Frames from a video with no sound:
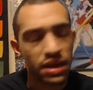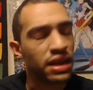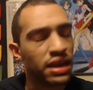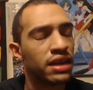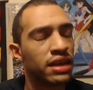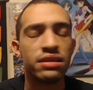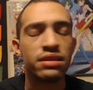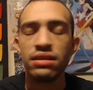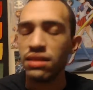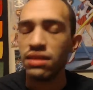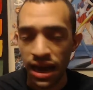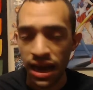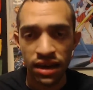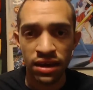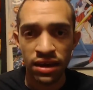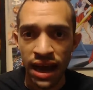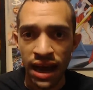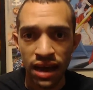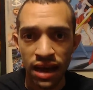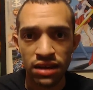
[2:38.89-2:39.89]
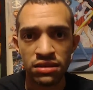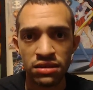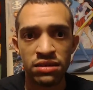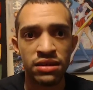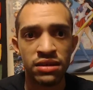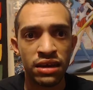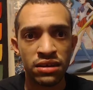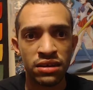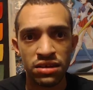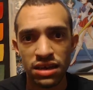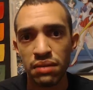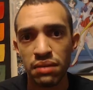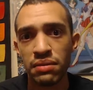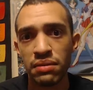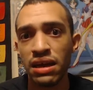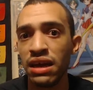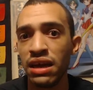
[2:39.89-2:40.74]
It is not a hack and slash game.